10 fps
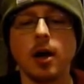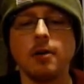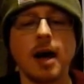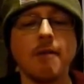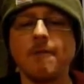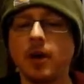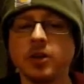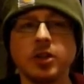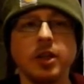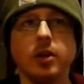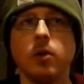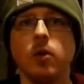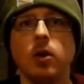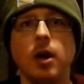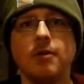not functioning
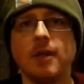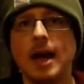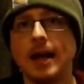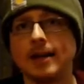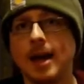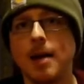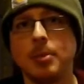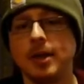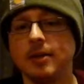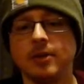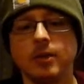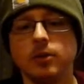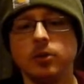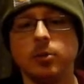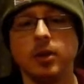or a flag not being
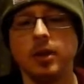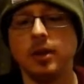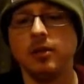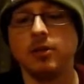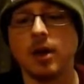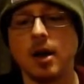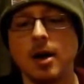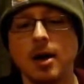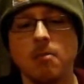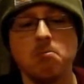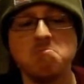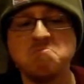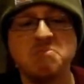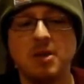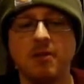signaled with these.
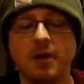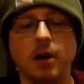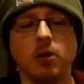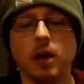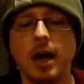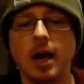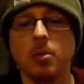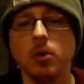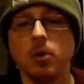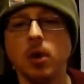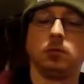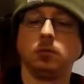They're very reliable.